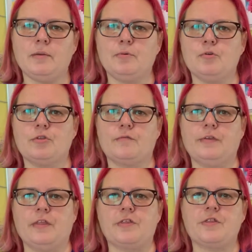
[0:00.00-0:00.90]
border for
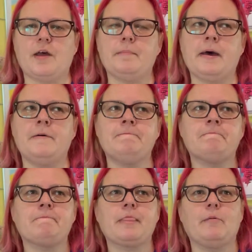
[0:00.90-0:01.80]
the summer,
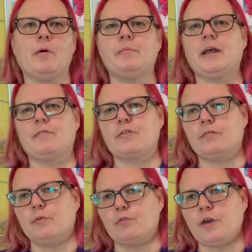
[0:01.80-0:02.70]
one would have a sort
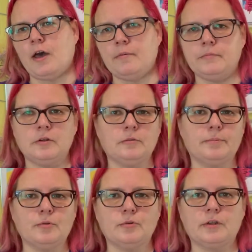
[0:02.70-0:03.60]
of autumnal
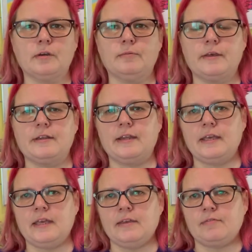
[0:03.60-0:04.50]
border with
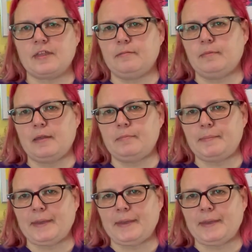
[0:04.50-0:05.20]
leaves and maybe